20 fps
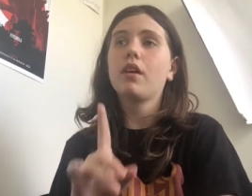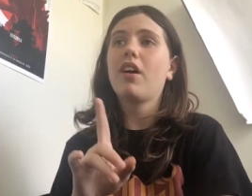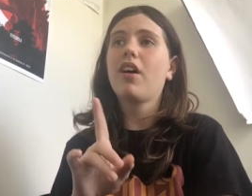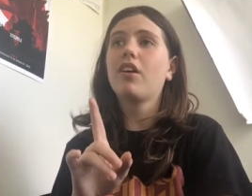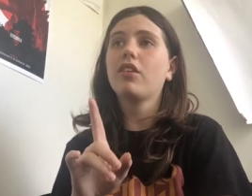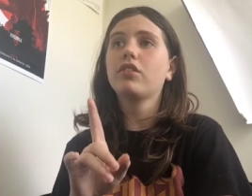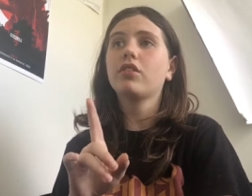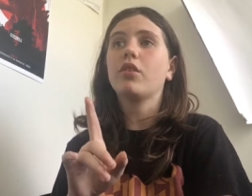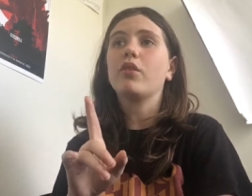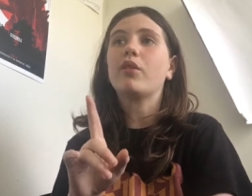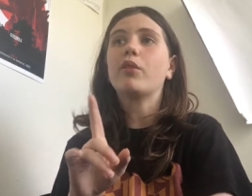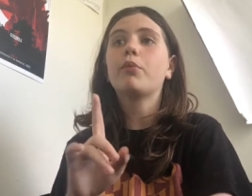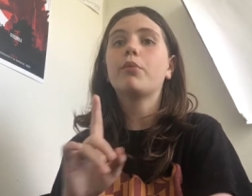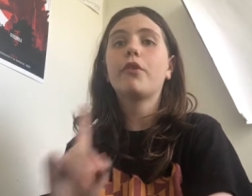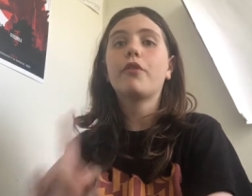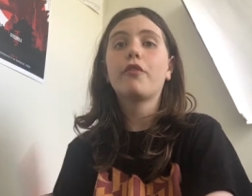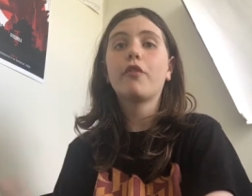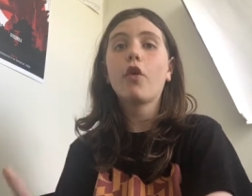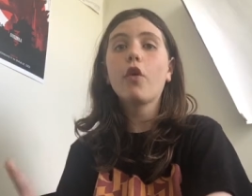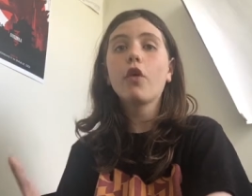Also,
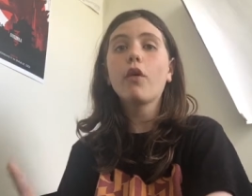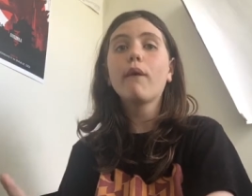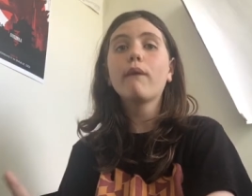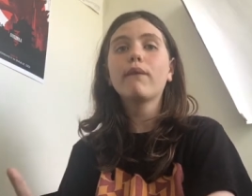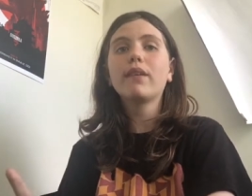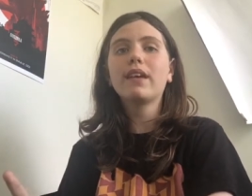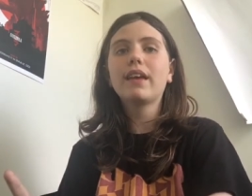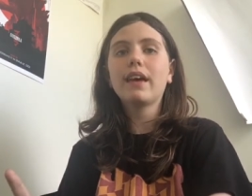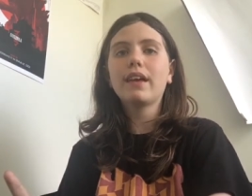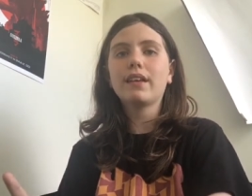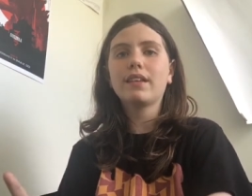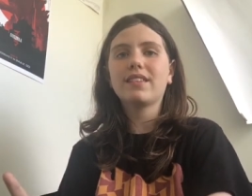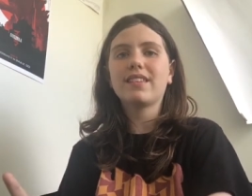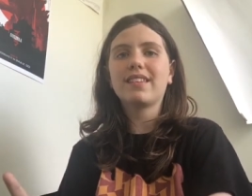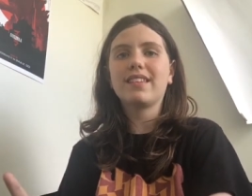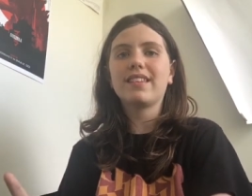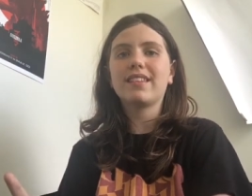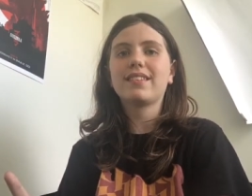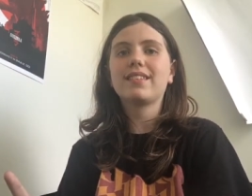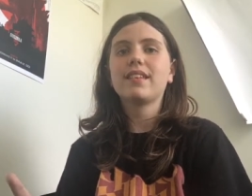before we get
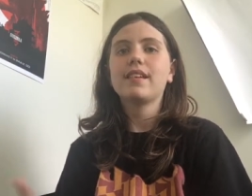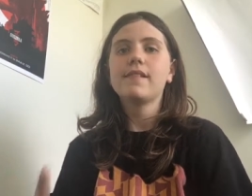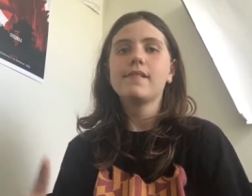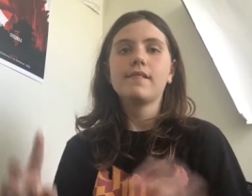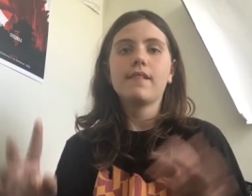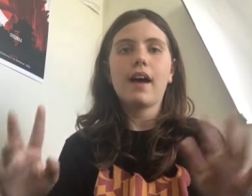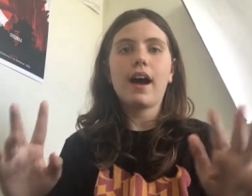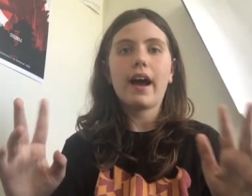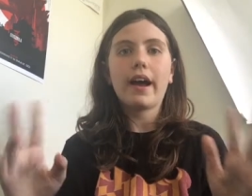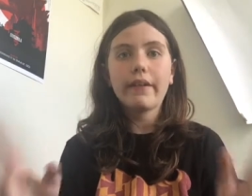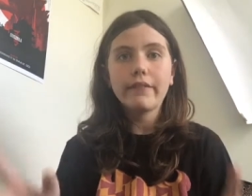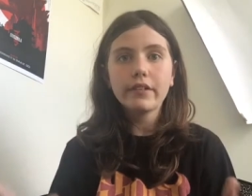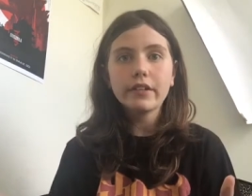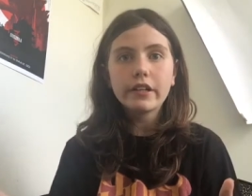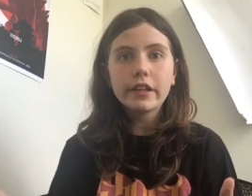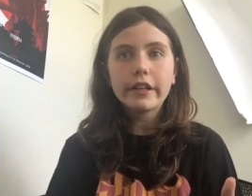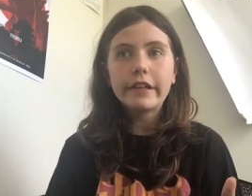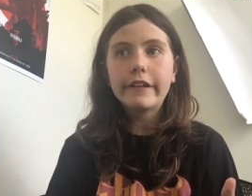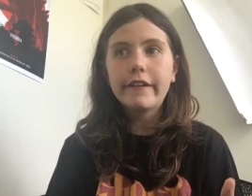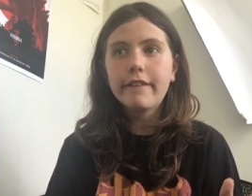into this, I haven't
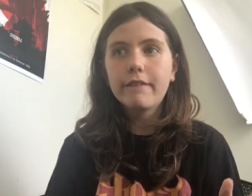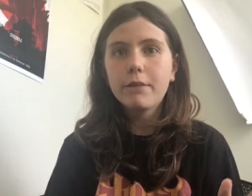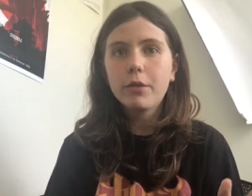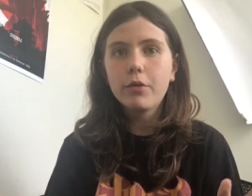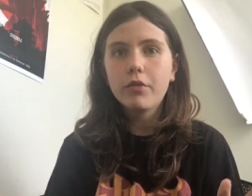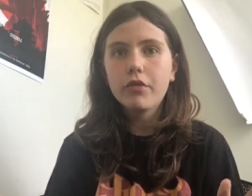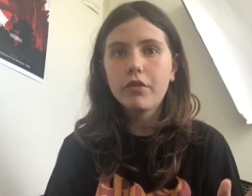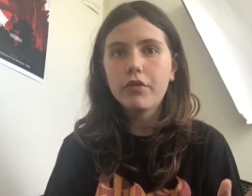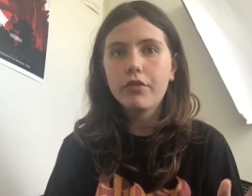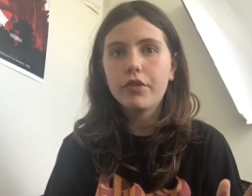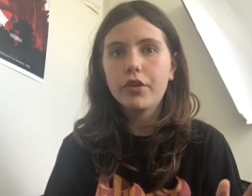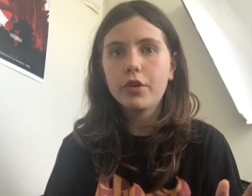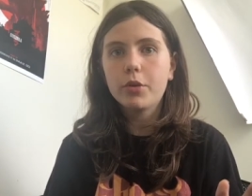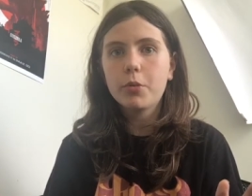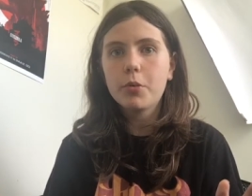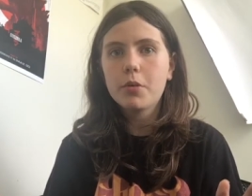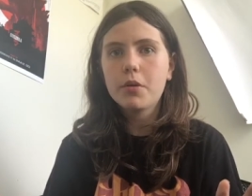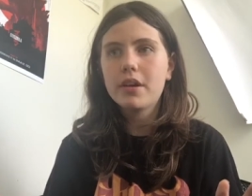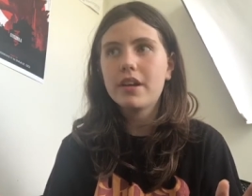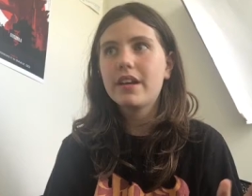done a movie review